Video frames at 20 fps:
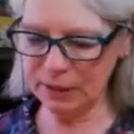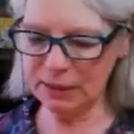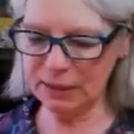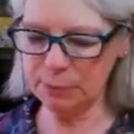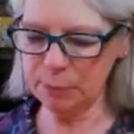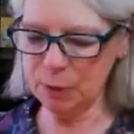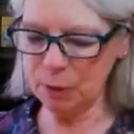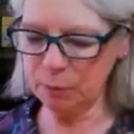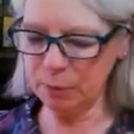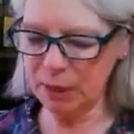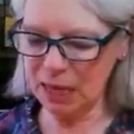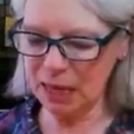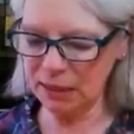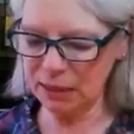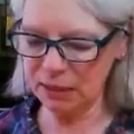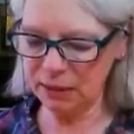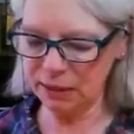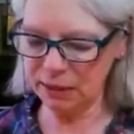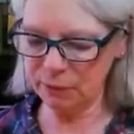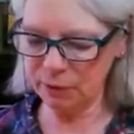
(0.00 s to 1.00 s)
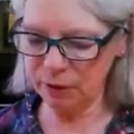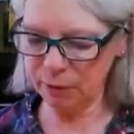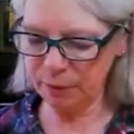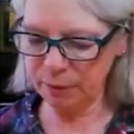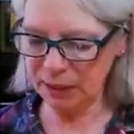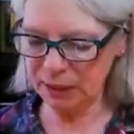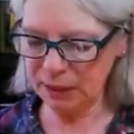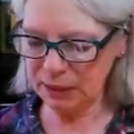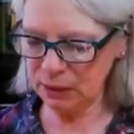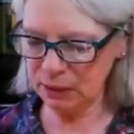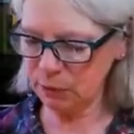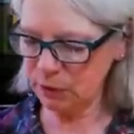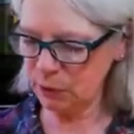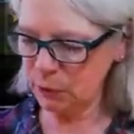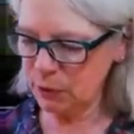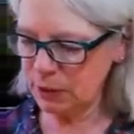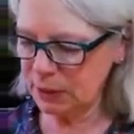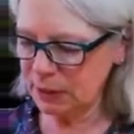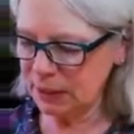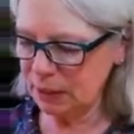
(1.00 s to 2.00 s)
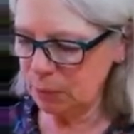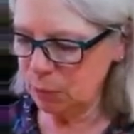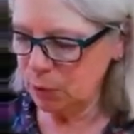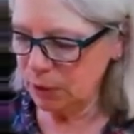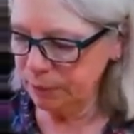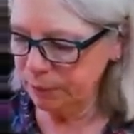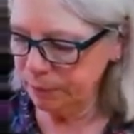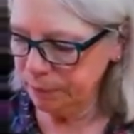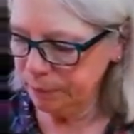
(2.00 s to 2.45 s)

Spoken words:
a small block in here with me. I guess we'll use the same one.